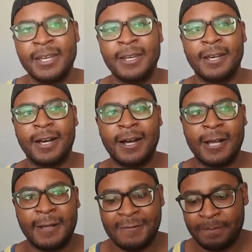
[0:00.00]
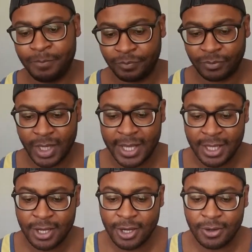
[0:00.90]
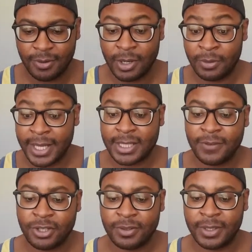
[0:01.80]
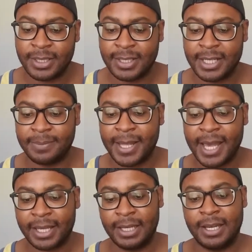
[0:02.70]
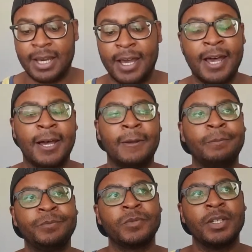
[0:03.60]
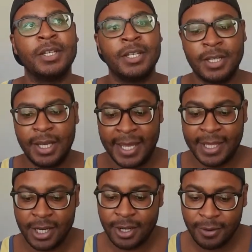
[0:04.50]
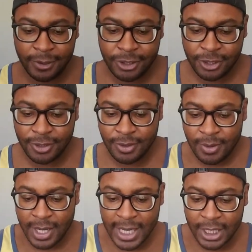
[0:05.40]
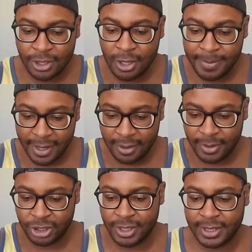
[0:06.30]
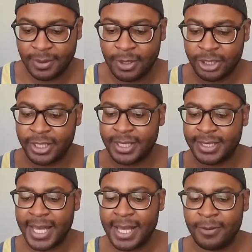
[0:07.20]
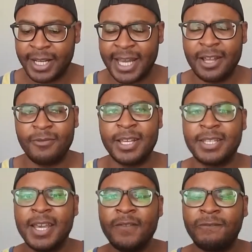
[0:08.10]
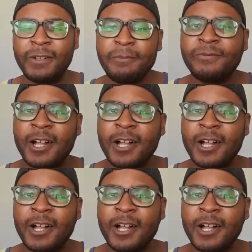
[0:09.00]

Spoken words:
And then you go, or that's featured with Six Black. And then you go into Know Better, where it flip flops